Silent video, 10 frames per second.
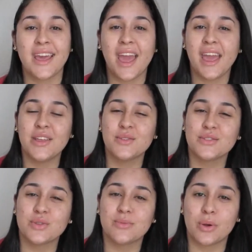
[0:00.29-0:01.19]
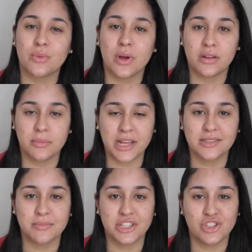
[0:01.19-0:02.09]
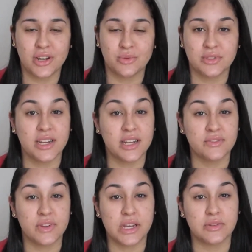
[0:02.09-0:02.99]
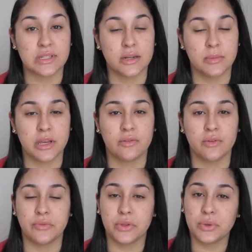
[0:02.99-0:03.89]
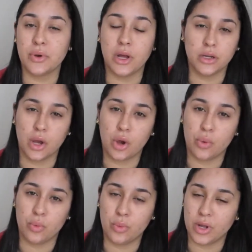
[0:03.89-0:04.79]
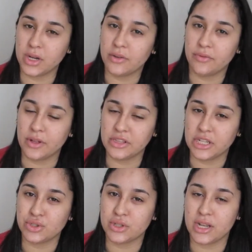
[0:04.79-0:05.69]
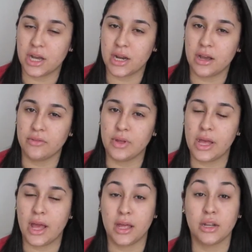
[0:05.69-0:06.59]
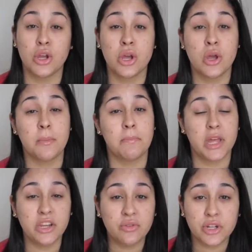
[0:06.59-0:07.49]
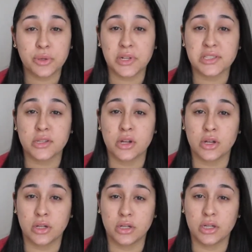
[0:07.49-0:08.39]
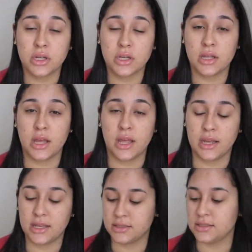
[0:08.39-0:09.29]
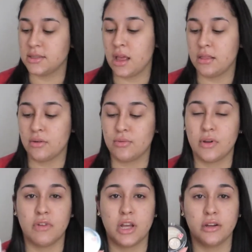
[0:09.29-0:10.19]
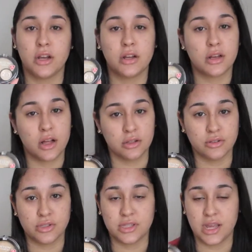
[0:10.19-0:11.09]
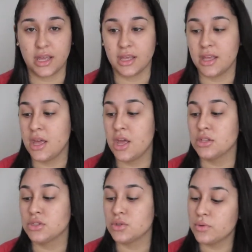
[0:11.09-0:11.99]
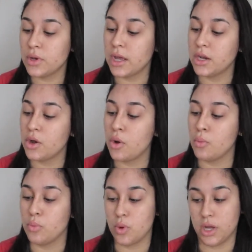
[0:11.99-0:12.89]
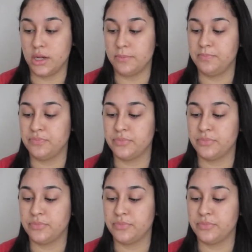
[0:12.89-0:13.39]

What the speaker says: Hey YouTube, welcome back to my channel. Today's video is going to be a review on one foundation that I've had many requests on, and it's the Revlon Colorstay 2-in-1.